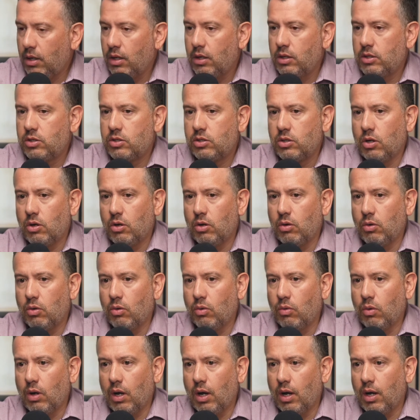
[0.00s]

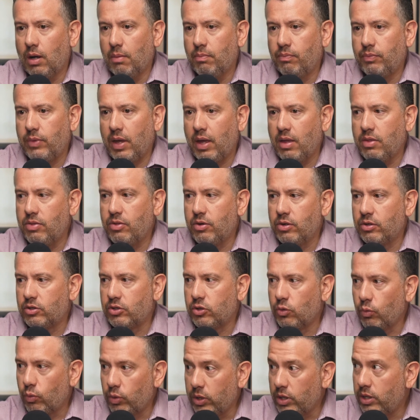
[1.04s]
So, and
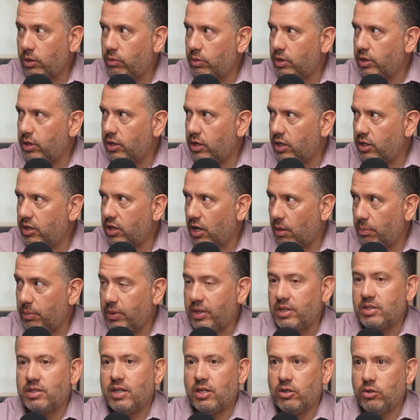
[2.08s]
there's really, really good
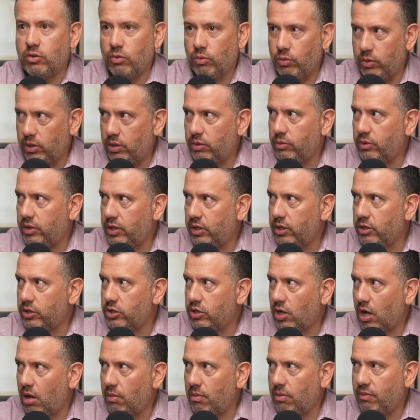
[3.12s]
companies that do really, really good
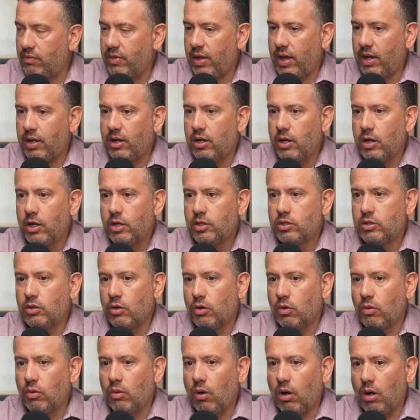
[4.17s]
job of that.
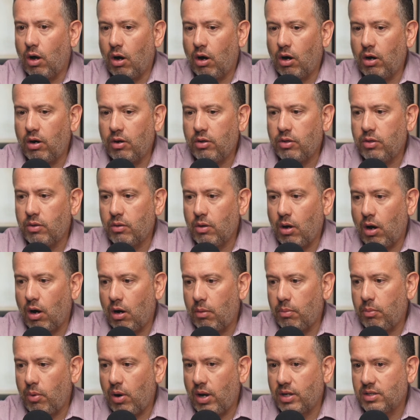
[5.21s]
So
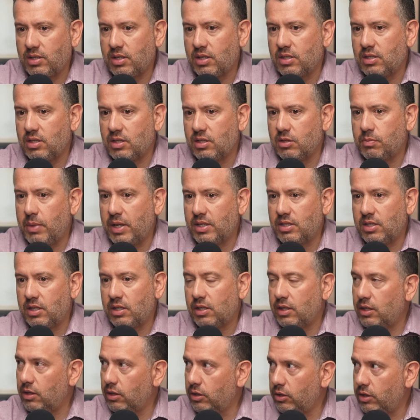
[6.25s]
our process is
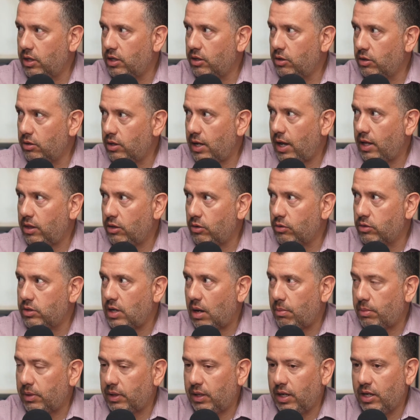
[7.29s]
basically looking at those
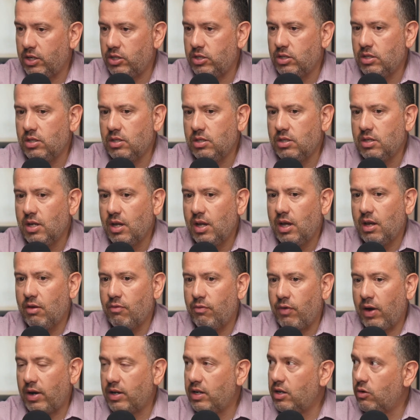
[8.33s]
applications and
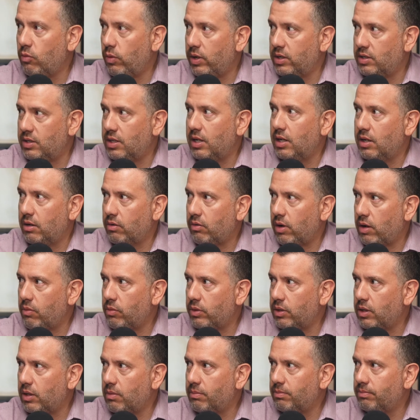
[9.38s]
finding ways to integrate
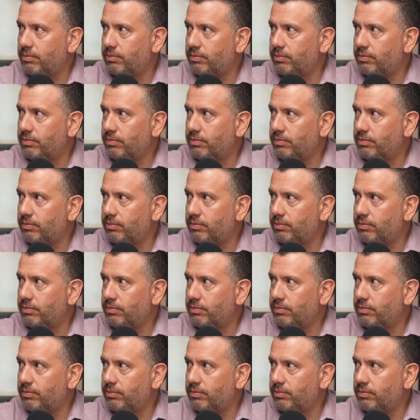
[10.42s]
with them.